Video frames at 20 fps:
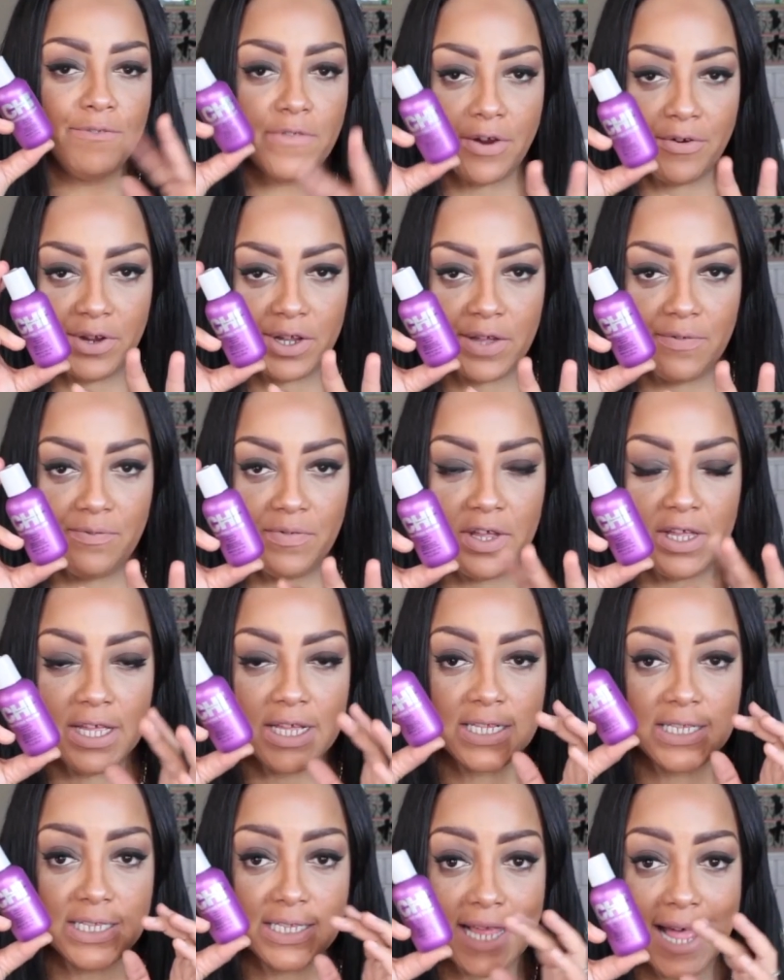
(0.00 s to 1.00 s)
Very
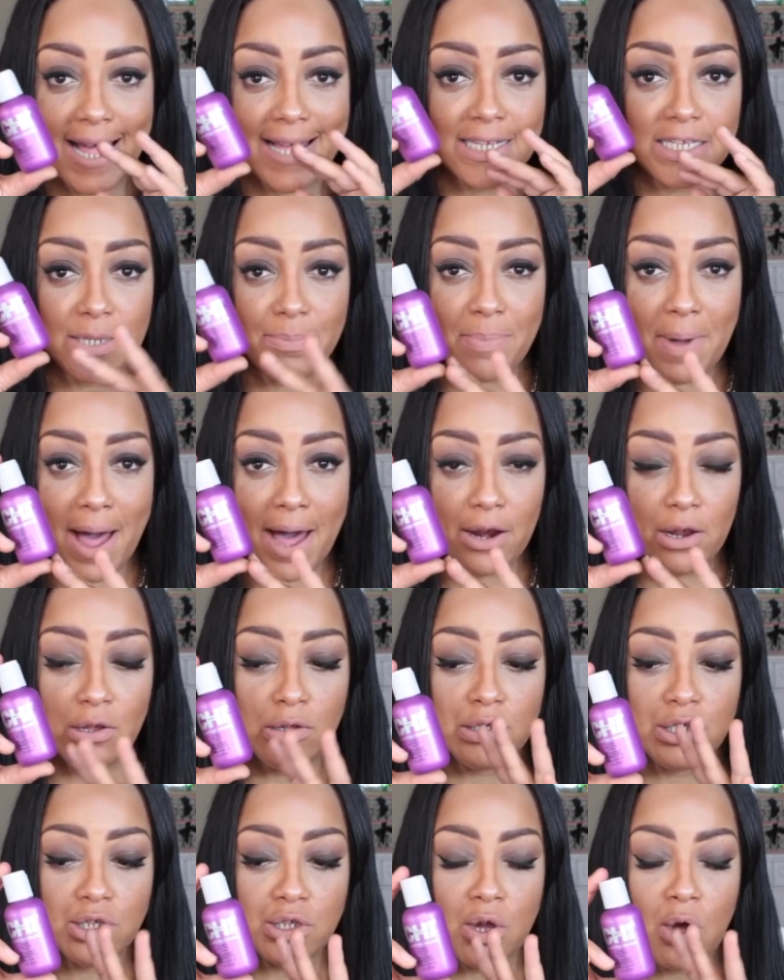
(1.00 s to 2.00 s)
convenient sized
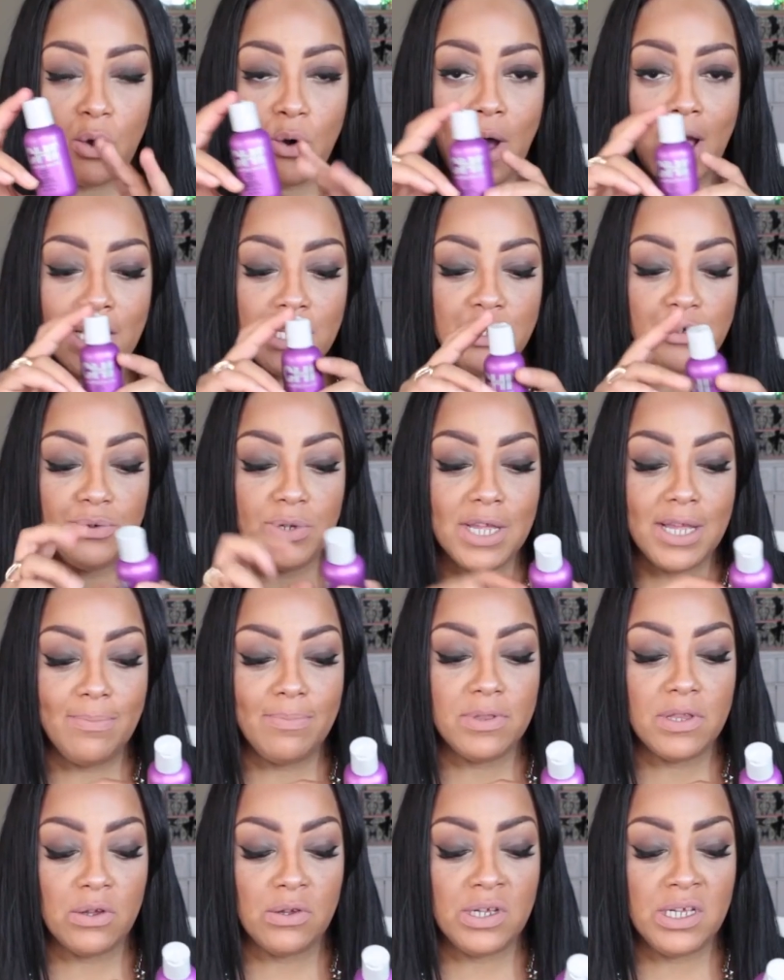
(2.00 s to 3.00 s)
bottle. So I do
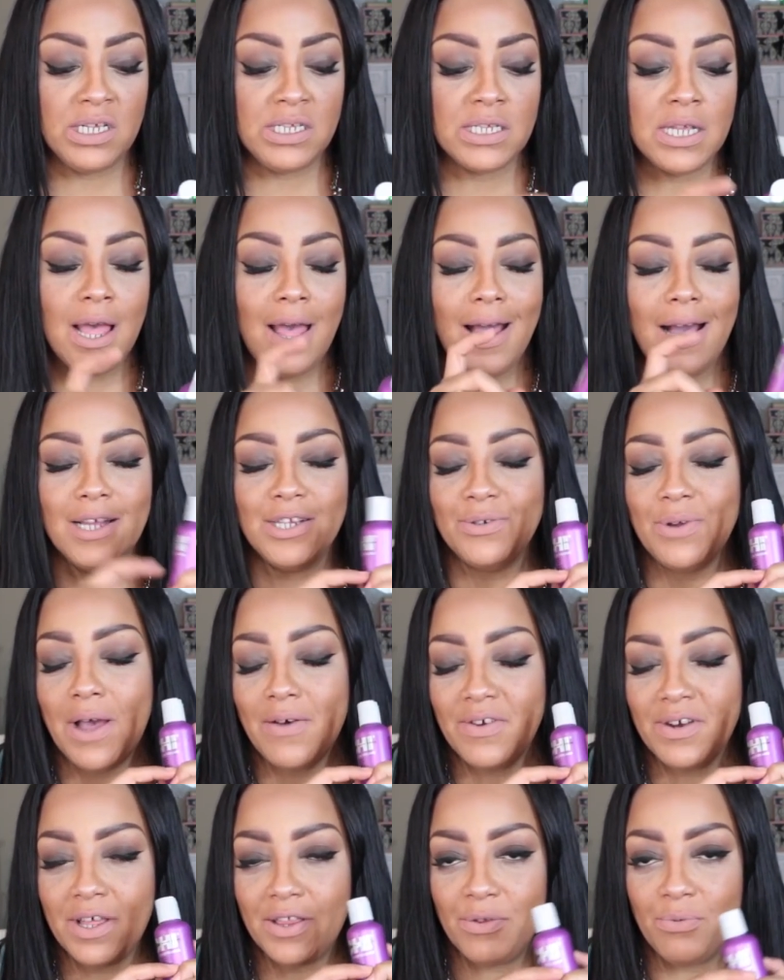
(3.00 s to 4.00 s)
keep these. I do
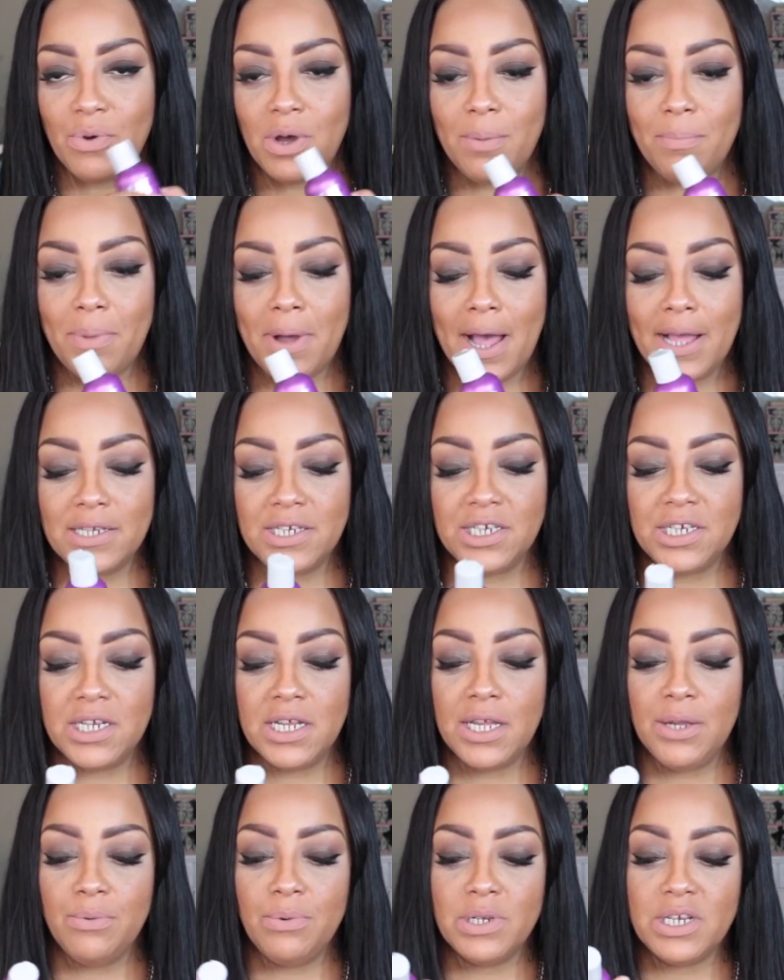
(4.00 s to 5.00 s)
have another one by
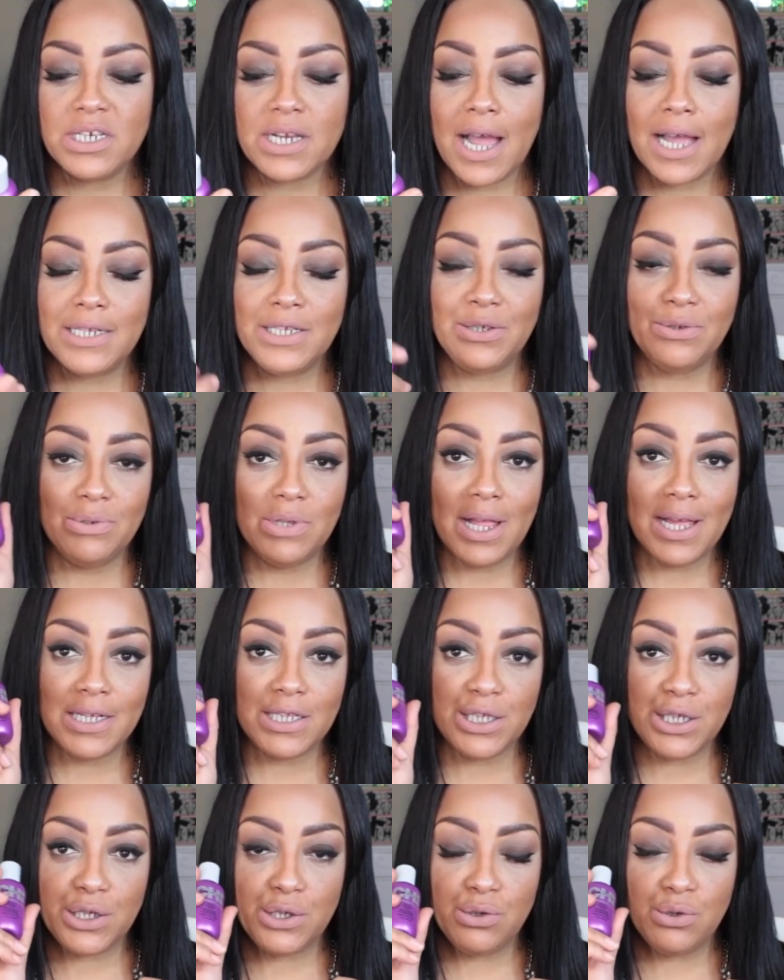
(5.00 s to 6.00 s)
Chi, which I do
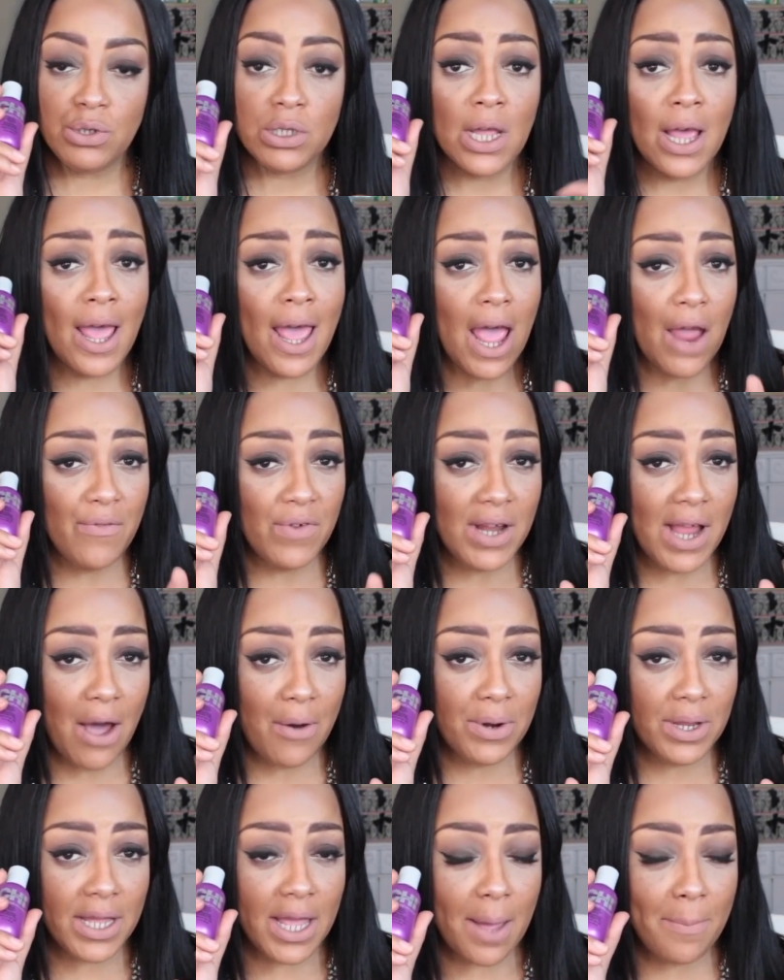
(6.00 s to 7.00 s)
like to use every
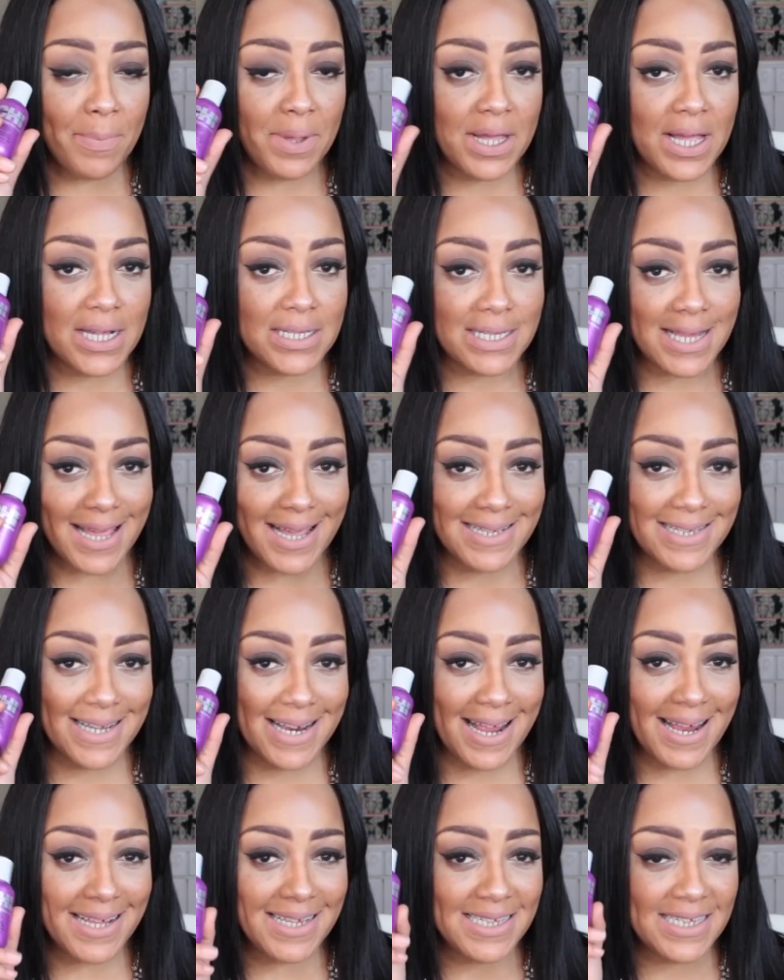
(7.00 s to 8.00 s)
now and again because, like I
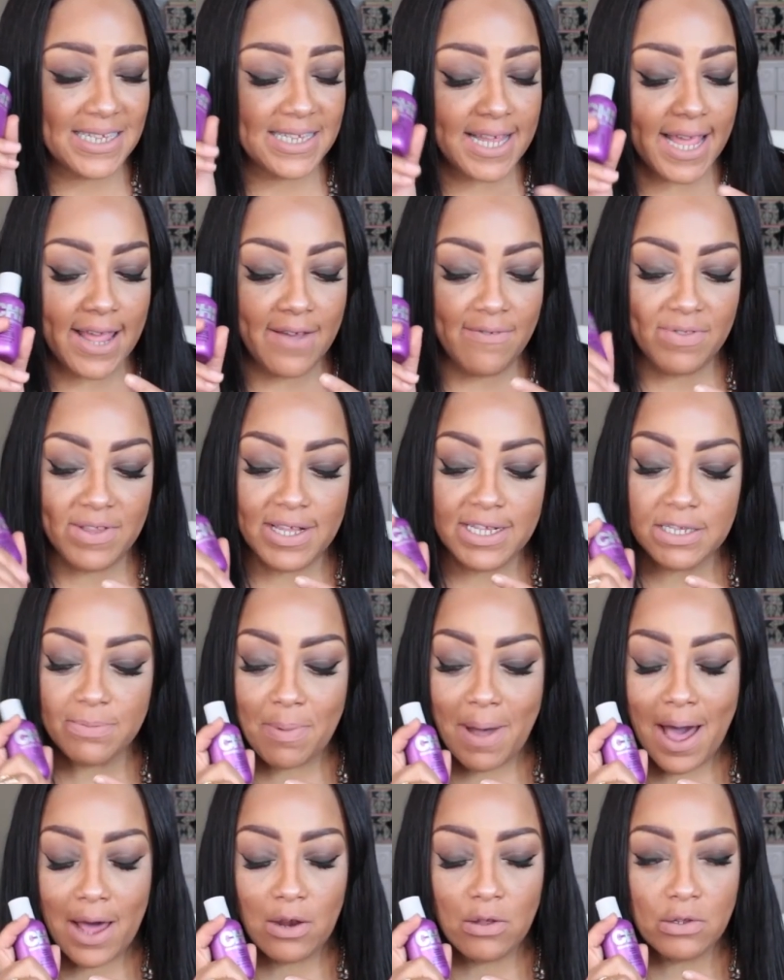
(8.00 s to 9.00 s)
said, I like to save these
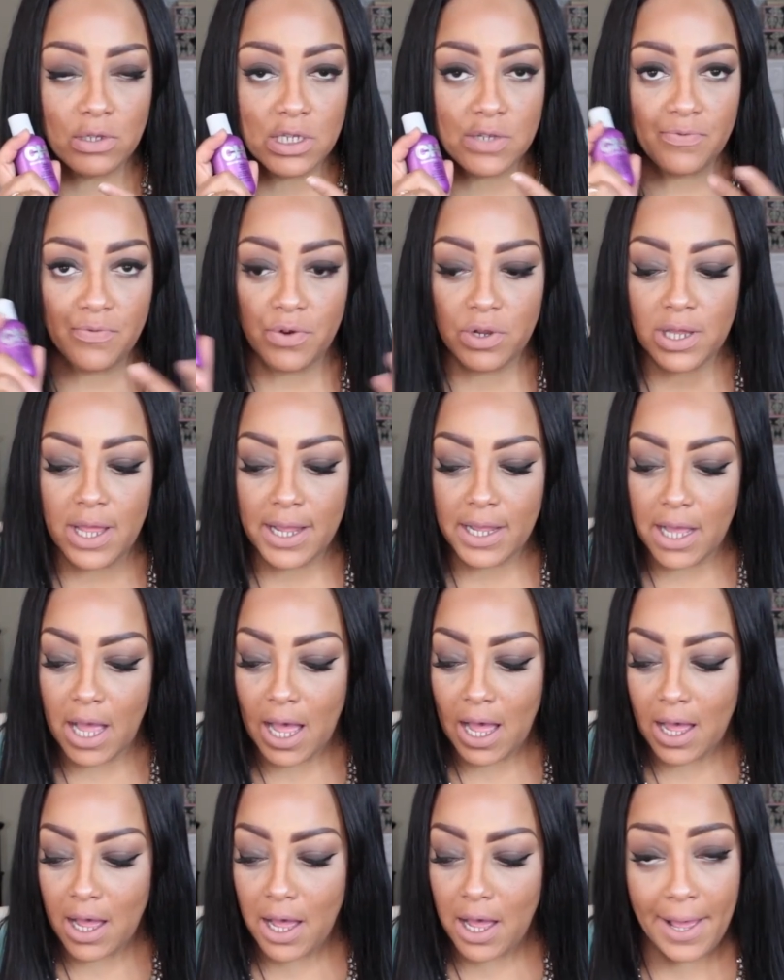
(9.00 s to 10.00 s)
bottles for like
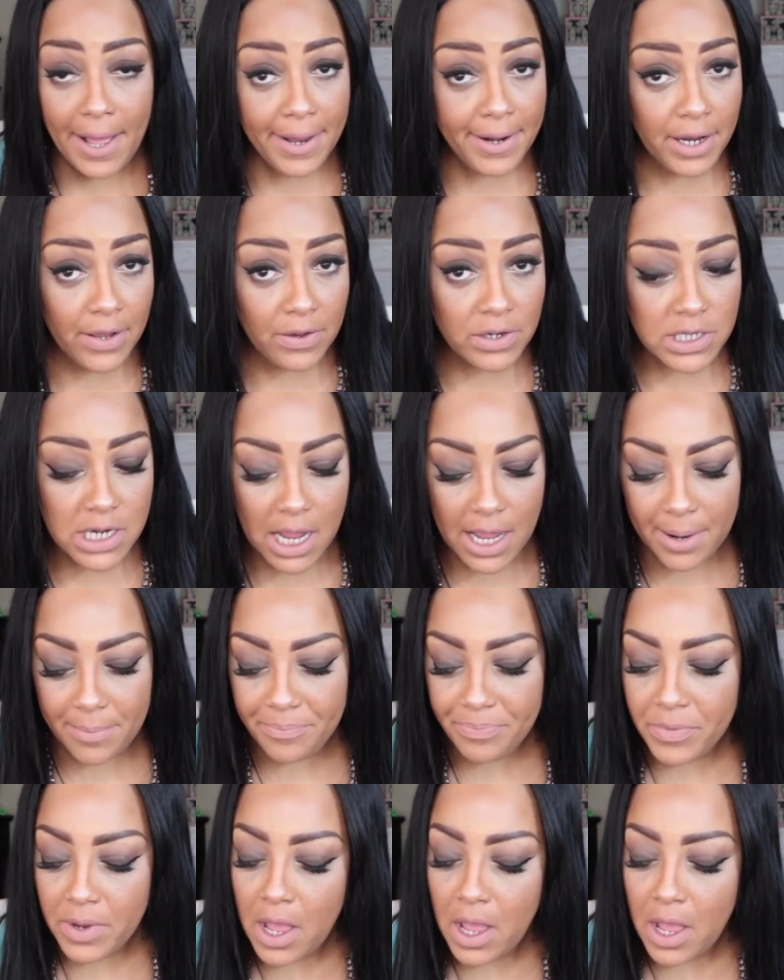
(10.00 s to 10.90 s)
another time.